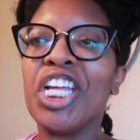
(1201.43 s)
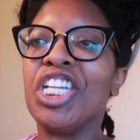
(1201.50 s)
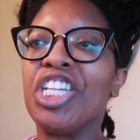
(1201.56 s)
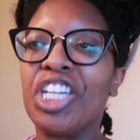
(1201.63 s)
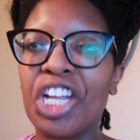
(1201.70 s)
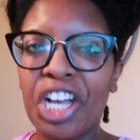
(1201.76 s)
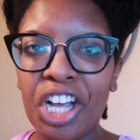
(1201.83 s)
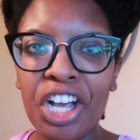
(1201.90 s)

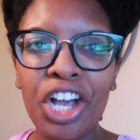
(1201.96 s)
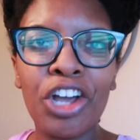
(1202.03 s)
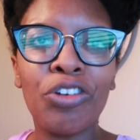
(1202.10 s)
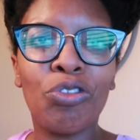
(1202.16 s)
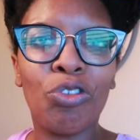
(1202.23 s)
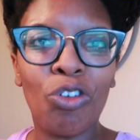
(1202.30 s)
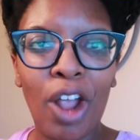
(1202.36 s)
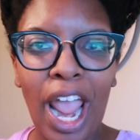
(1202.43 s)

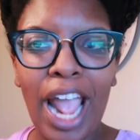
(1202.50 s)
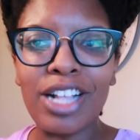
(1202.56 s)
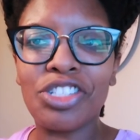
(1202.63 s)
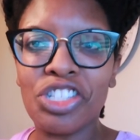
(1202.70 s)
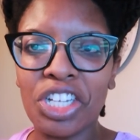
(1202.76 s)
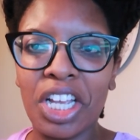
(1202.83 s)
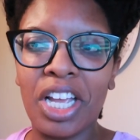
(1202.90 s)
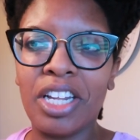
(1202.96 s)

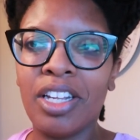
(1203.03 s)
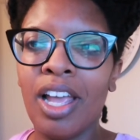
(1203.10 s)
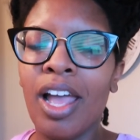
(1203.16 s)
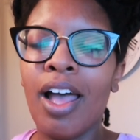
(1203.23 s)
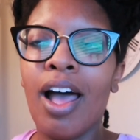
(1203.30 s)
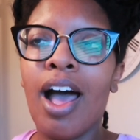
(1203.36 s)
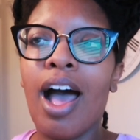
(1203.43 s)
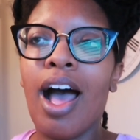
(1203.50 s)
non-ratchet
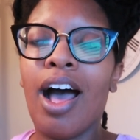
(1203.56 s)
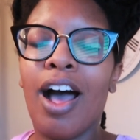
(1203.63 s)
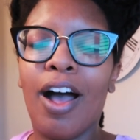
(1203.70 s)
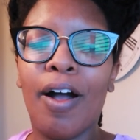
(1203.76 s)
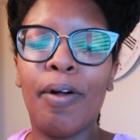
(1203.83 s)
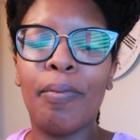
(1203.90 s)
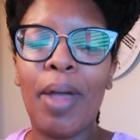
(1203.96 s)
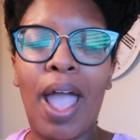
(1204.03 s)

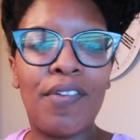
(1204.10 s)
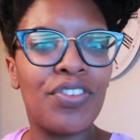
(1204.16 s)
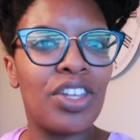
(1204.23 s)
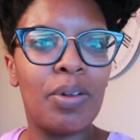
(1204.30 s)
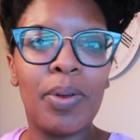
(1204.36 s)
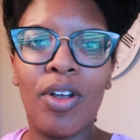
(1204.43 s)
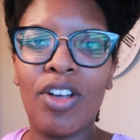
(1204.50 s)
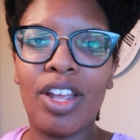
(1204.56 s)
um,
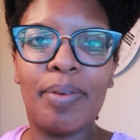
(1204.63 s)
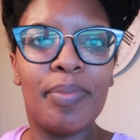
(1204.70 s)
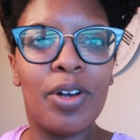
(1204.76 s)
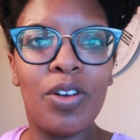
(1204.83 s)
African American